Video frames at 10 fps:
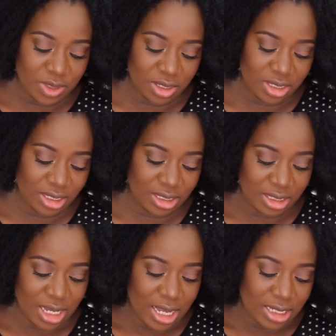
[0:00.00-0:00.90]

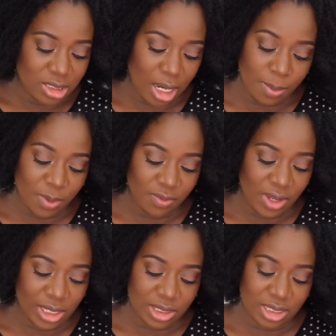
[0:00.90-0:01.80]
certain type of
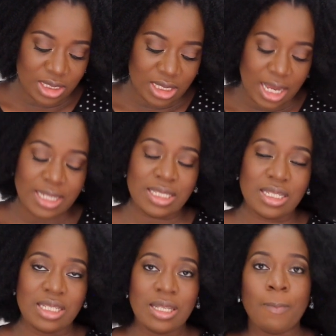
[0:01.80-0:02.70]

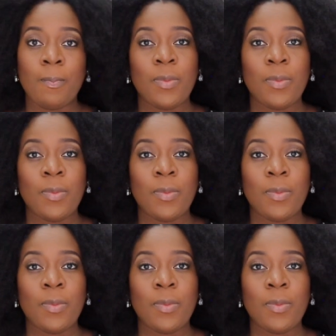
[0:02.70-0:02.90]
exercises?